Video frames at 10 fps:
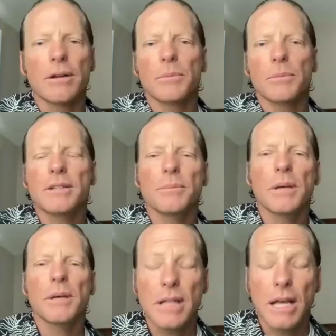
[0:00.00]
no, I'm glad you
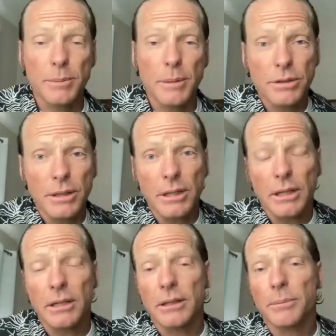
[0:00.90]
mentioned that, especially
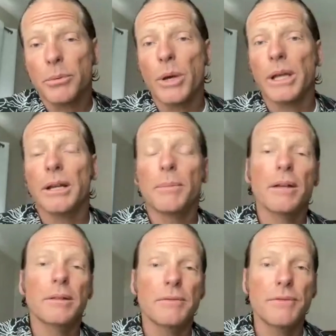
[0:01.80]
the the point
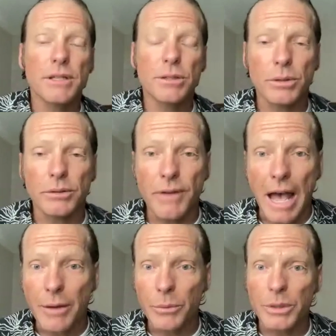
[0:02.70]
about the visceral
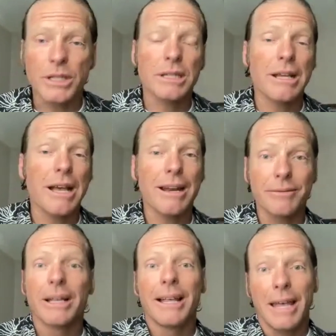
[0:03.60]
fat, which is kind of
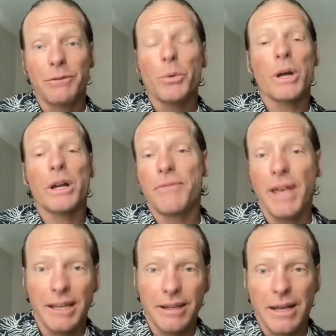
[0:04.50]
if you want to fate,